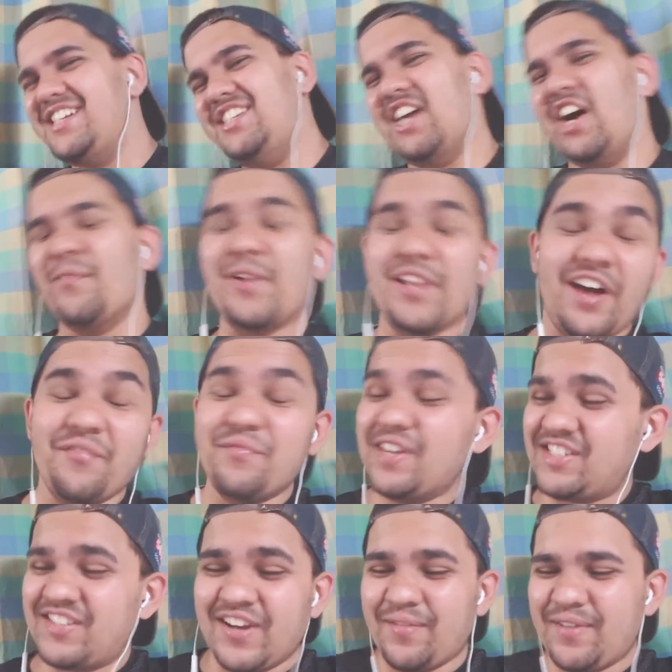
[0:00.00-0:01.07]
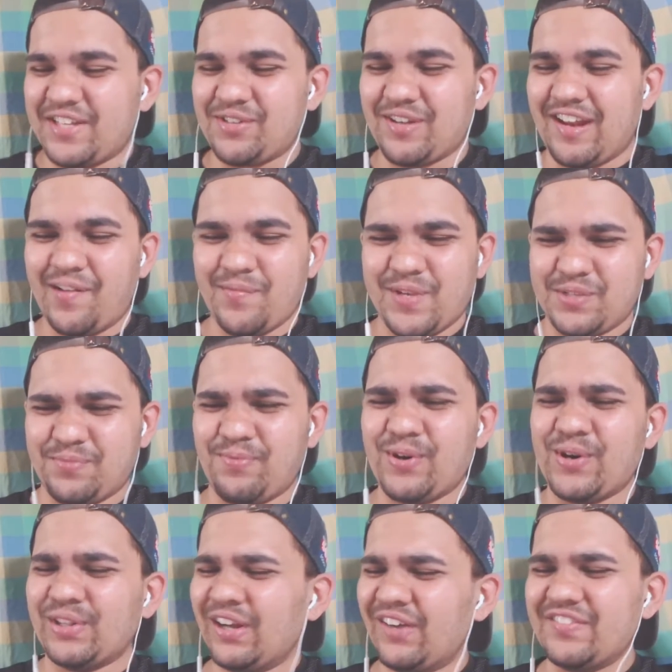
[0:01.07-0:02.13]
Shaman, I missed him as well. I missed
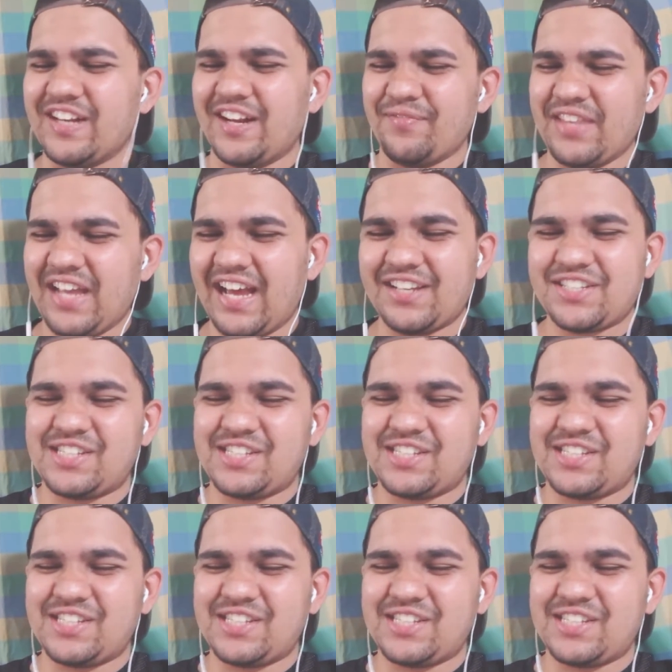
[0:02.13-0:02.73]
both of them. They are